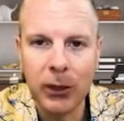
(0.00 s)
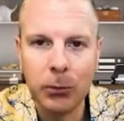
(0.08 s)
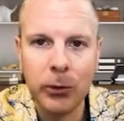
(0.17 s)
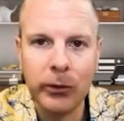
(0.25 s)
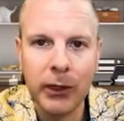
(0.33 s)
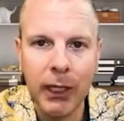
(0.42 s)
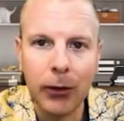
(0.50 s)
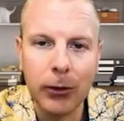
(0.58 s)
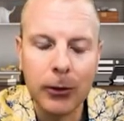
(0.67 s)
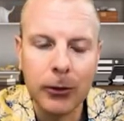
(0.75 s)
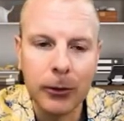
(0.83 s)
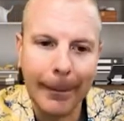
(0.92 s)
moving
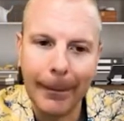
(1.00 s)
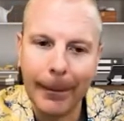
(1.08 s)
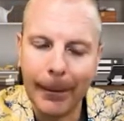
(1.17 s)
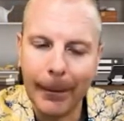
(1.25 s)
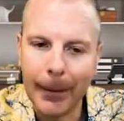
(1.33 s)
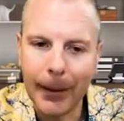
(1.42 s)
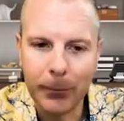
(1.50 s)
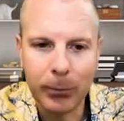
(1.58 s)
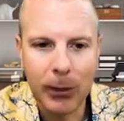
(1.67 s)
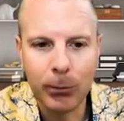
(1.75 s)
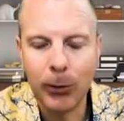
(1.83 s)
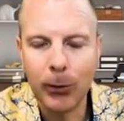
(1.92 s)
average. A lot of
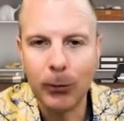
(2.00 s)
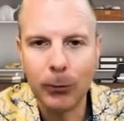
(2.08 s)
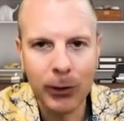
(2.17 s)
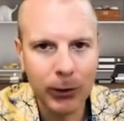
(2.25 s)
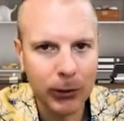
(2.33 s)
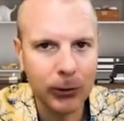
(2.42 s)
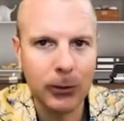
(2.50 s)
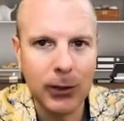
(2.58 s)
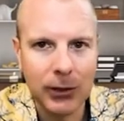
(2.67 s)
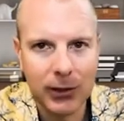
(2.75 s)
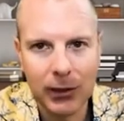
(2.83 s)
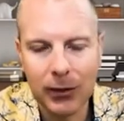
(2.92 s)
people ridiculed
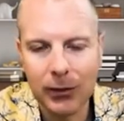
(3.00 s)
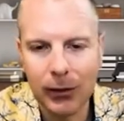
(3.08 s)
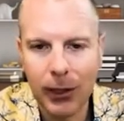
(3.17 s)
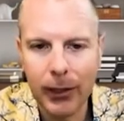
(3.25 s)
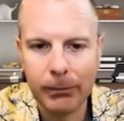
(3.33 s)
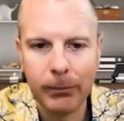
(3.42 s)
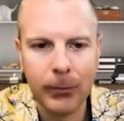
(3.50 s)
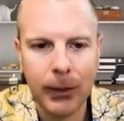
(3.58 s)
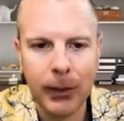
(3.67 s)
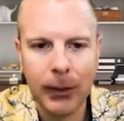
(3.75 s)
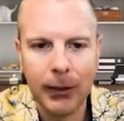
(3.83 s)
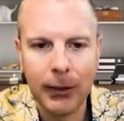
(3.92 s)
us at the time.
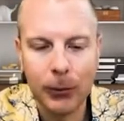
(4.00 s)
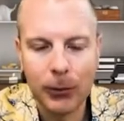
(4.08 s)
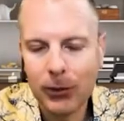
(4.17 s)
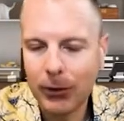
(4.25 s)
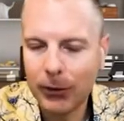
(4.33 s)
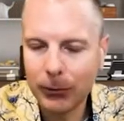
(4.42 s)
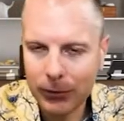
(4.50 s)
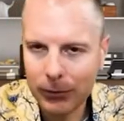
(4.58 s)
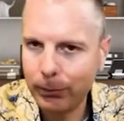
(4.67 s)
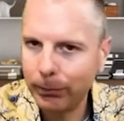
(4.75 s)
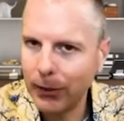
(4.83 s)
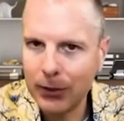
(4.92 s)
It was
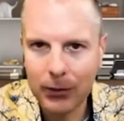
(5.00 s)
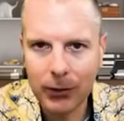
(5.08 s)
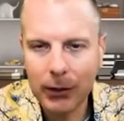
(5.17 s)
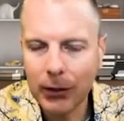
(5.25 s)
basically